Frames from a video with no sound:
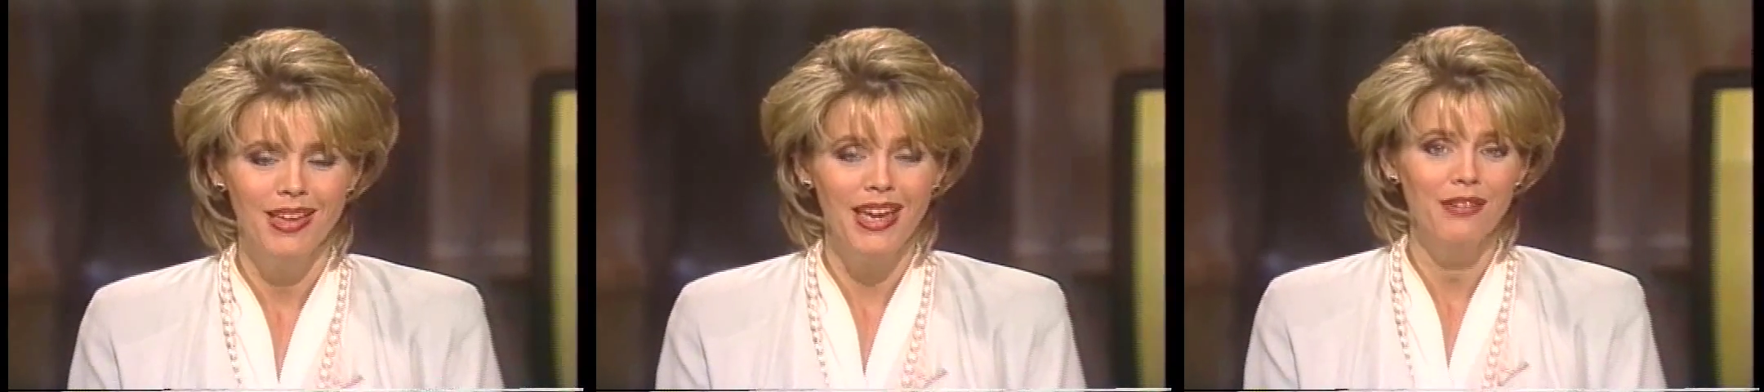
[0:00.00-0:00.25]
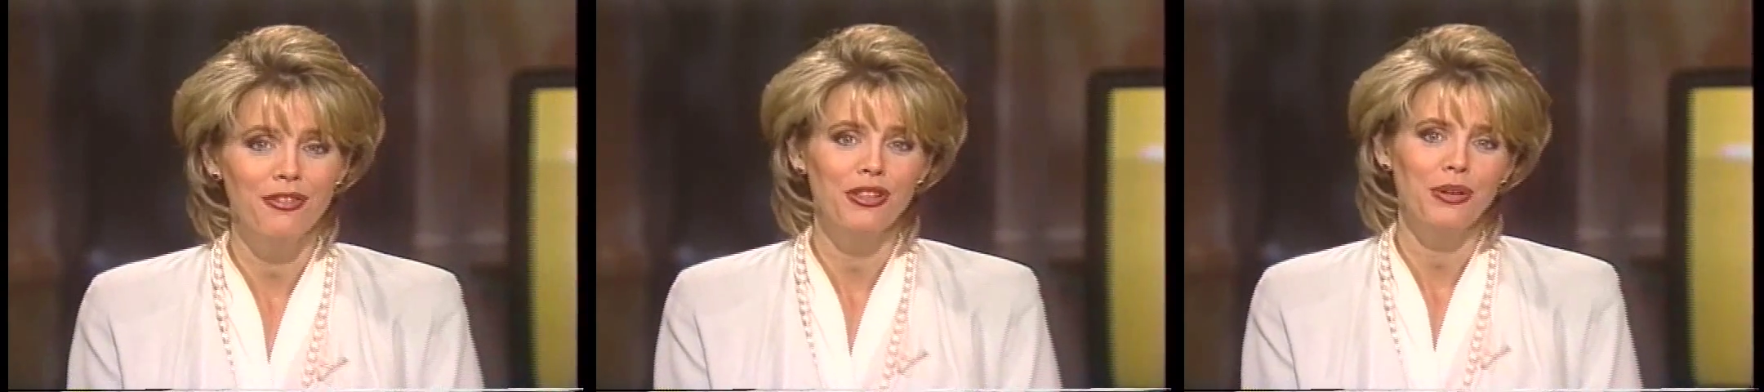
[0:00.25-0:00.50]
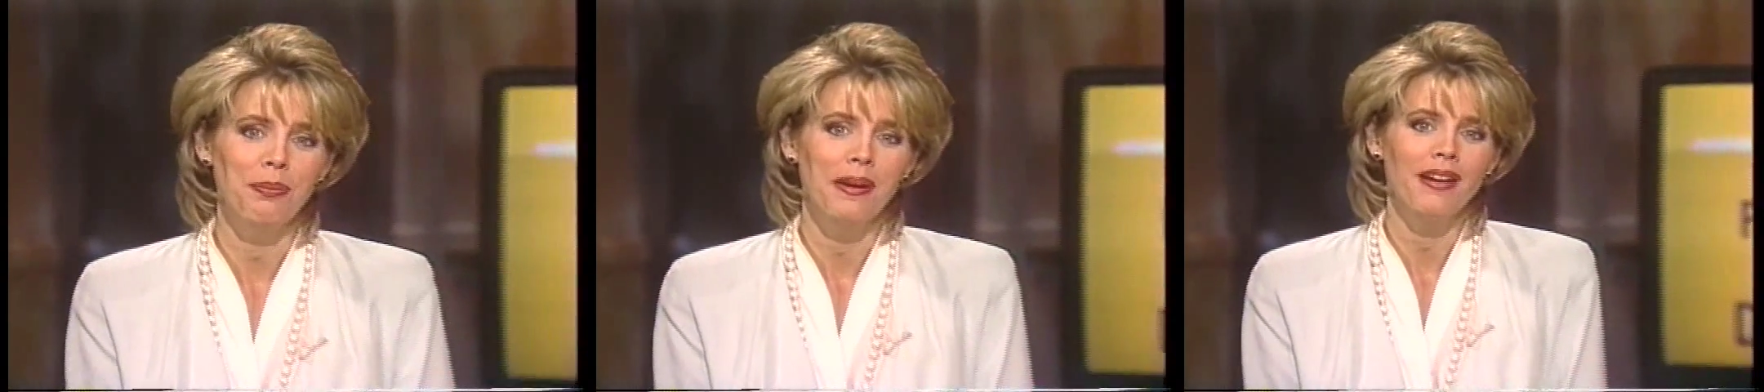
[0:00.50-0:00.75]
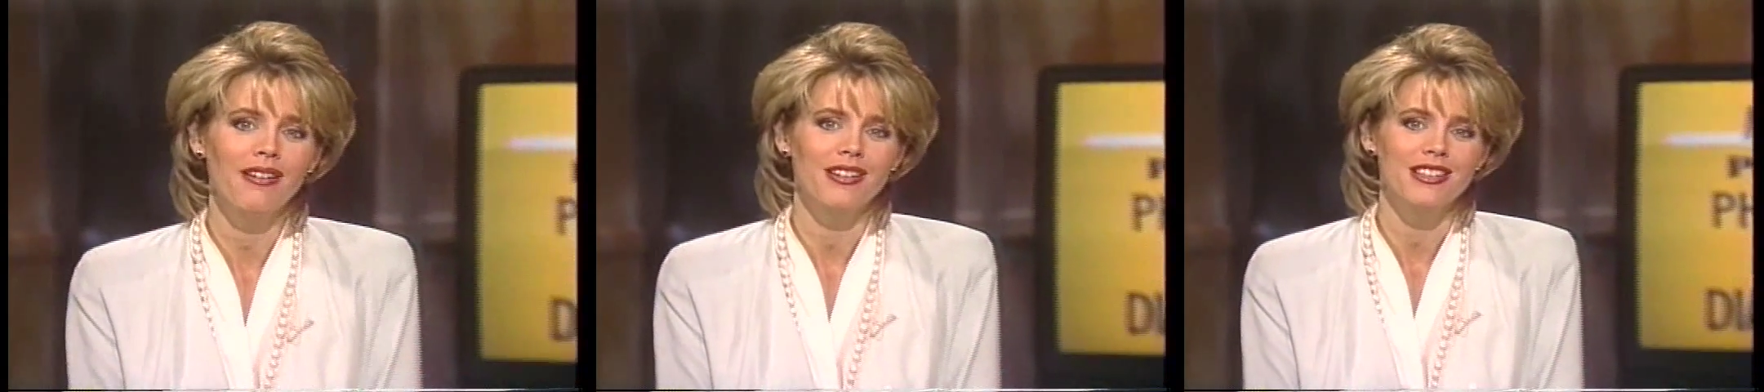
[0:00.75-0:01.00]
And for their
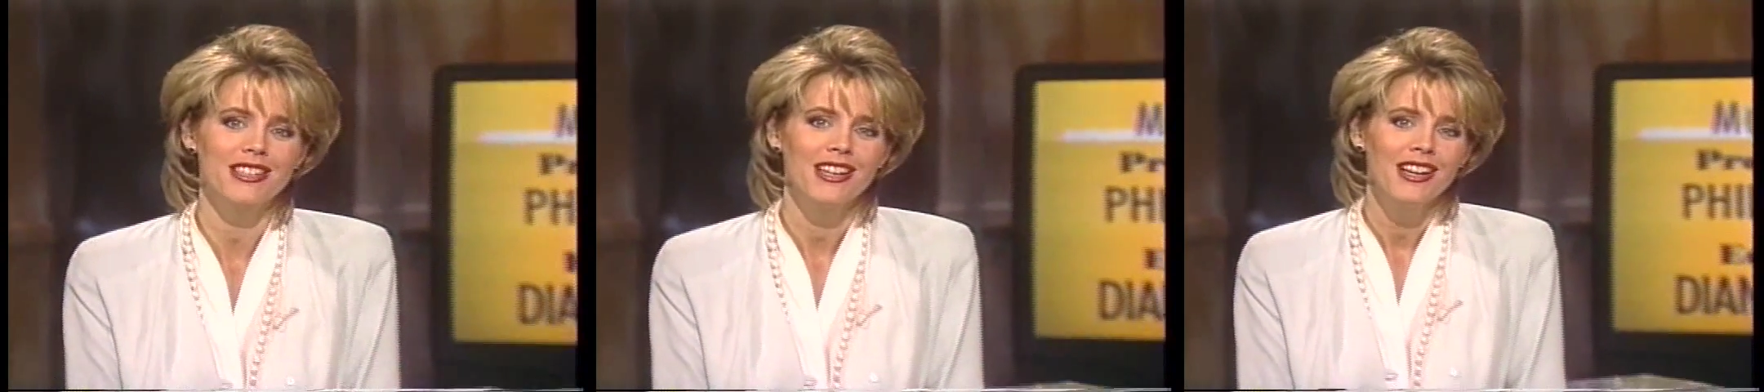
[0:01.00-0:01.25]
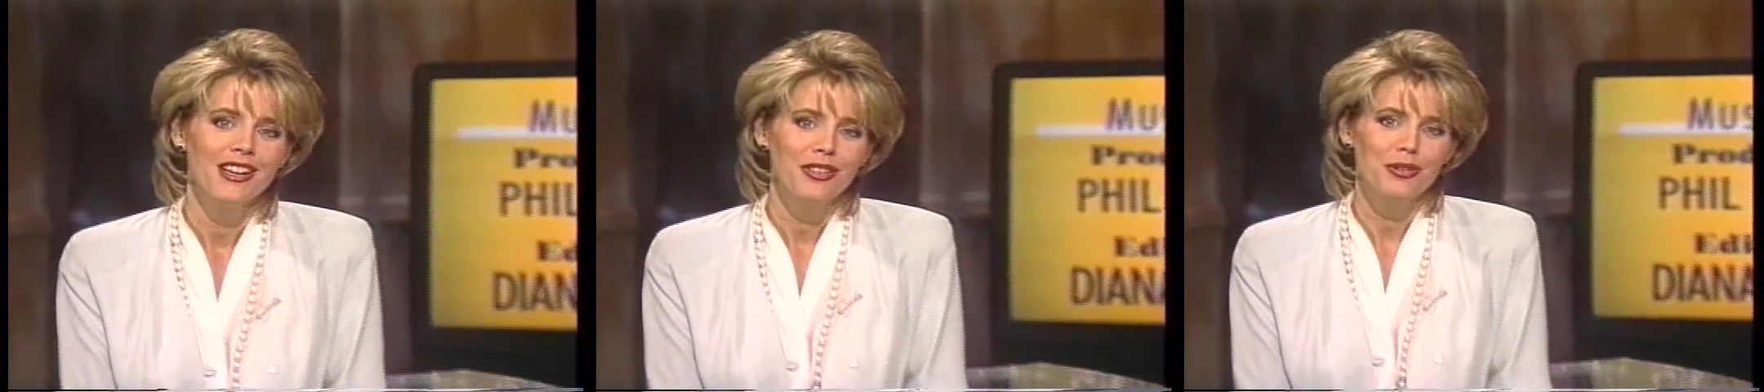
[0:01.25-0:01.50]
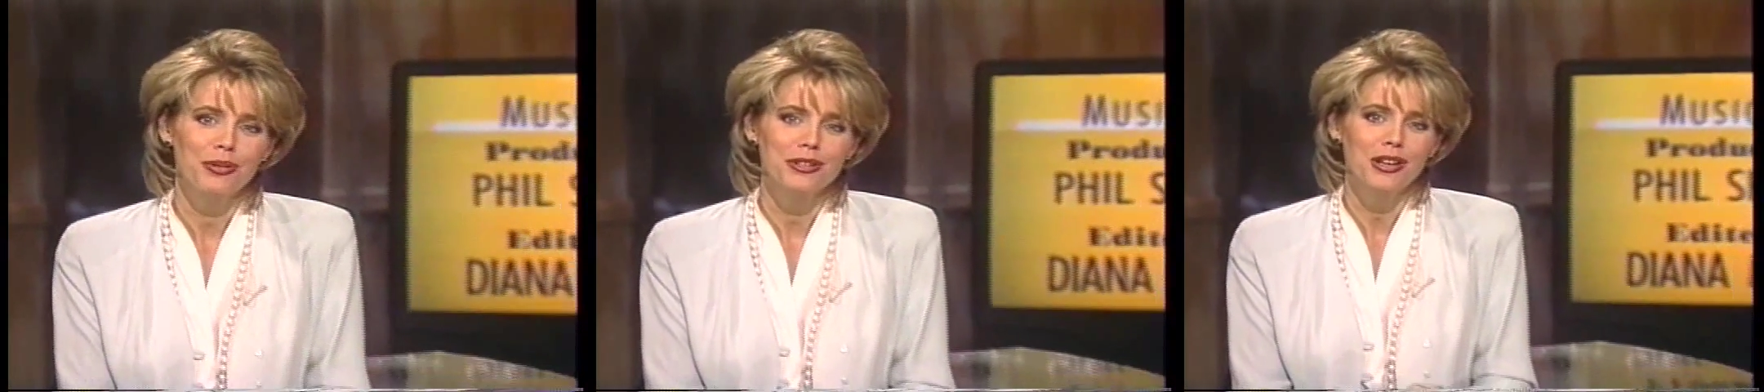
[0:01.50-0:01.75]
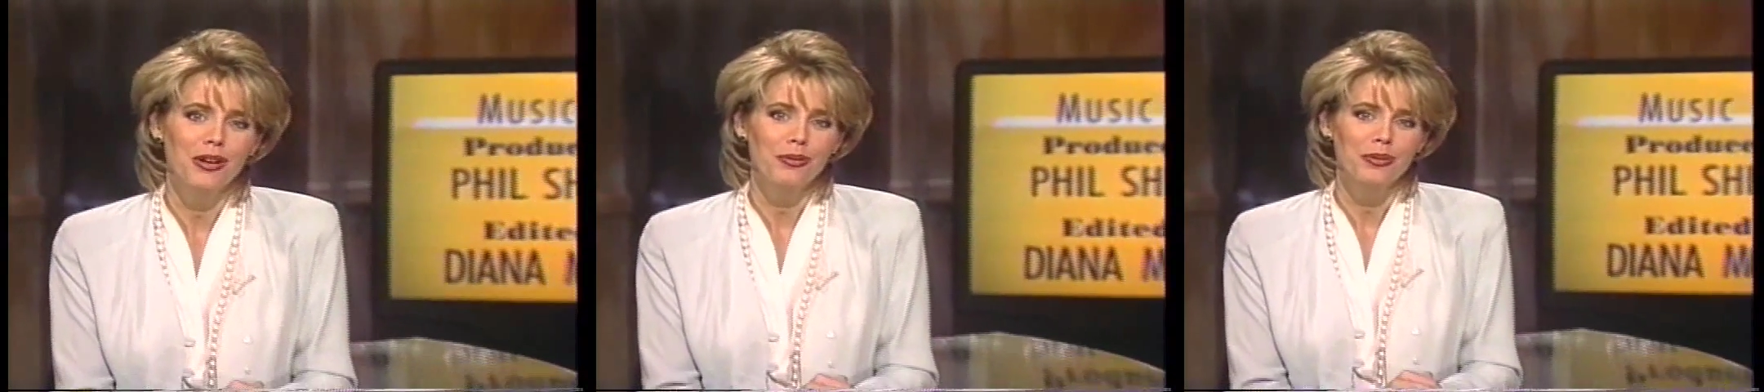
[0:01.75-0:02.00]
parents, the
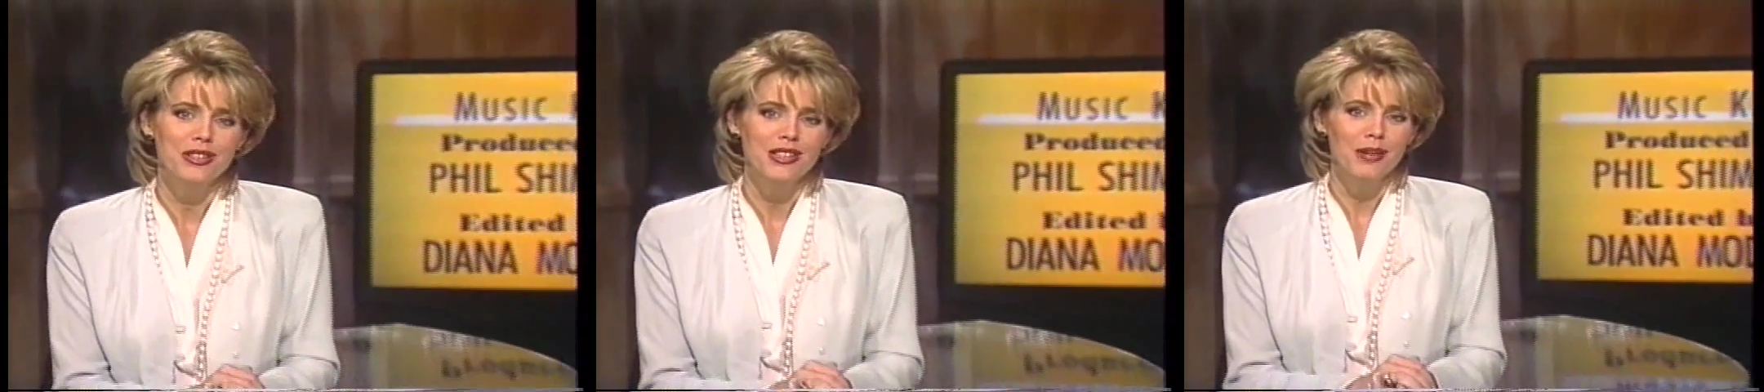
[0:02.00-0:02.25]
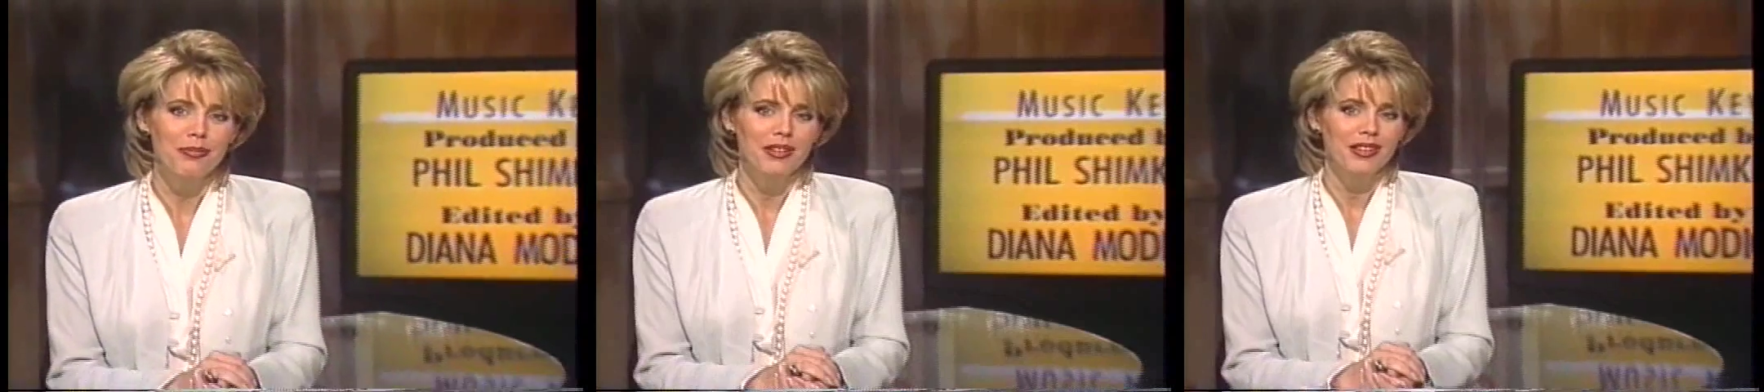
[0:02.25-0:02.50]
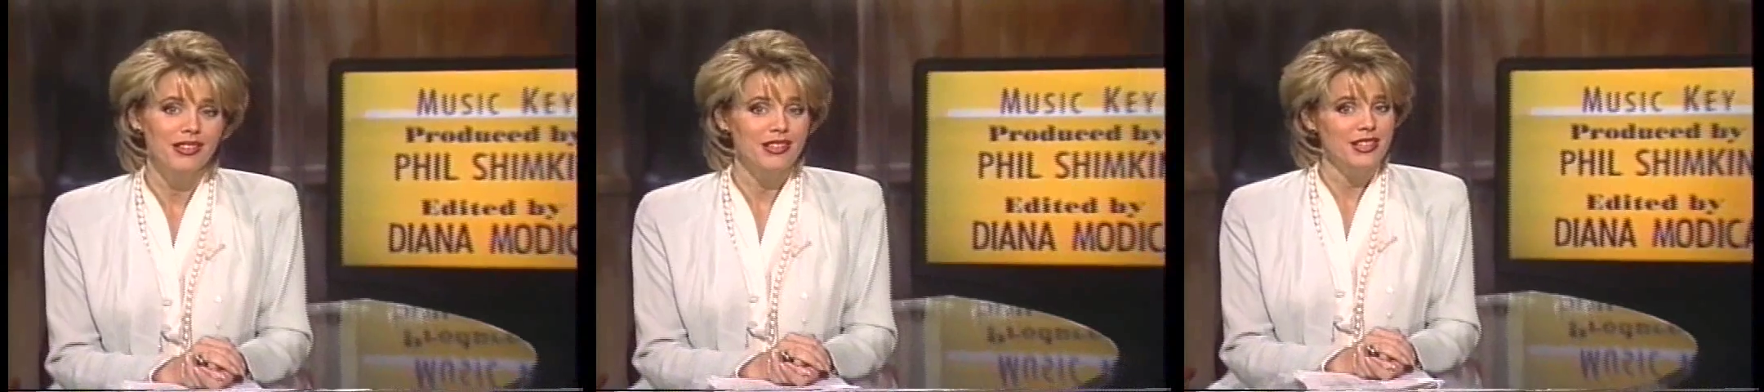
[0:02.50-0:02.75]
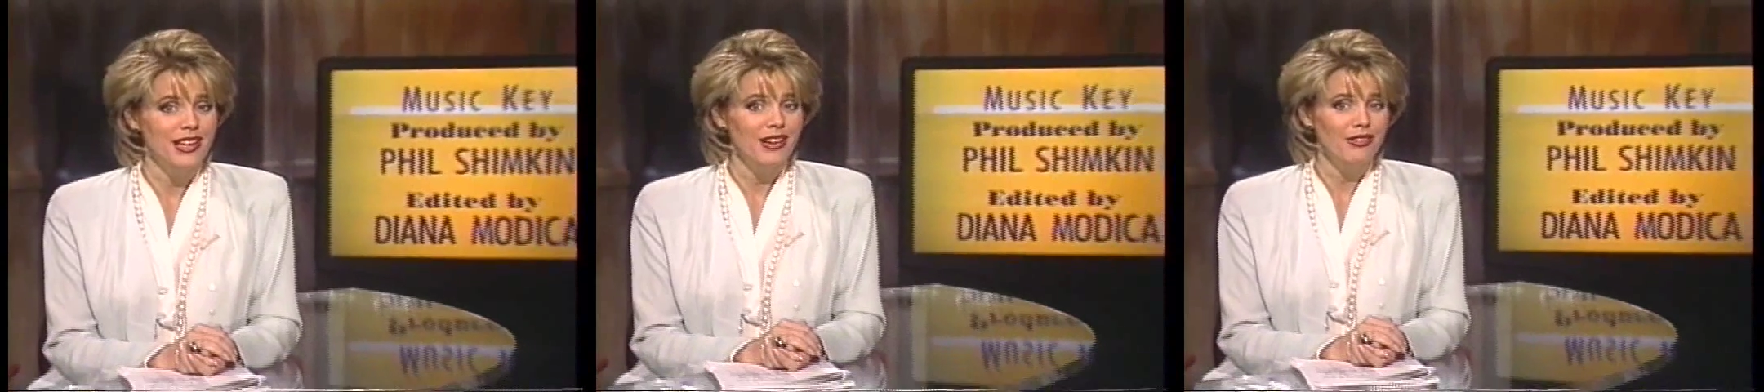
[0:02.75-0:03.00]
result was something that
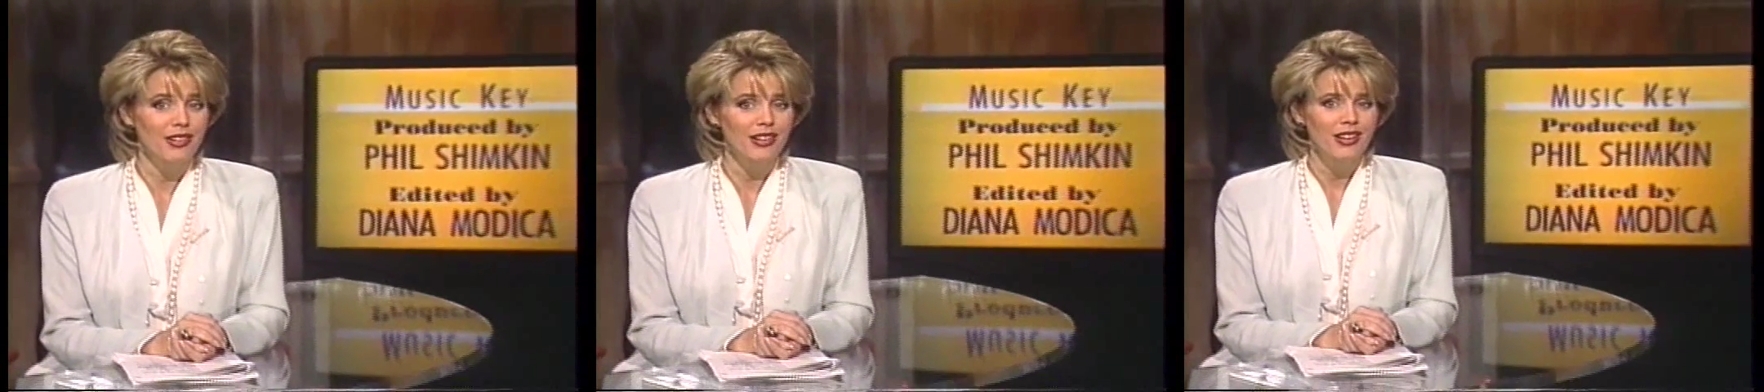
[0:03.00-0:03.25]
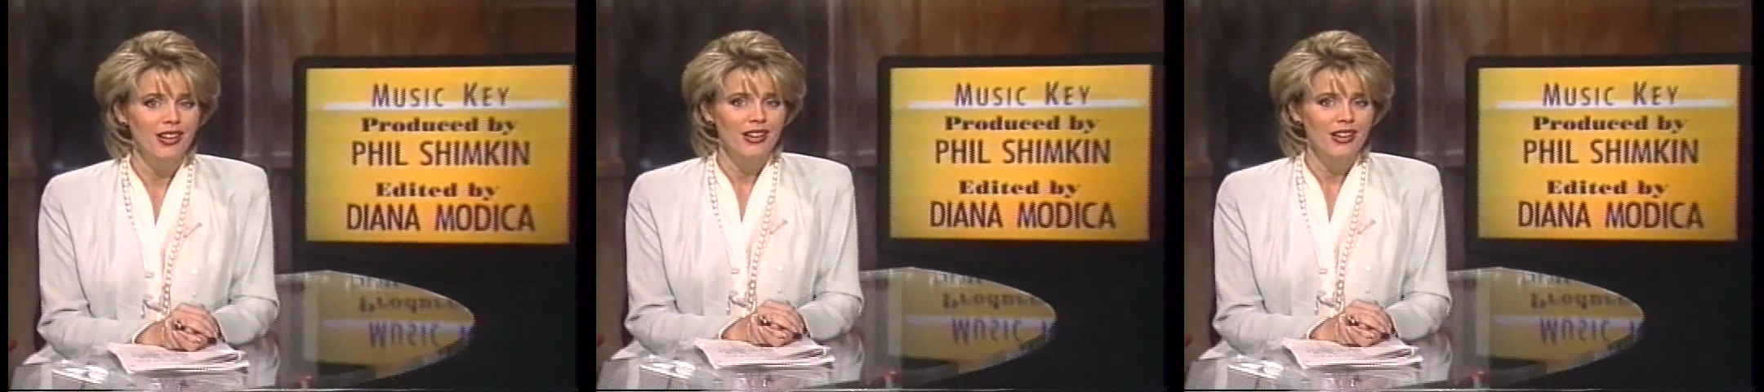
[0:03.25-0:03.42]
sounded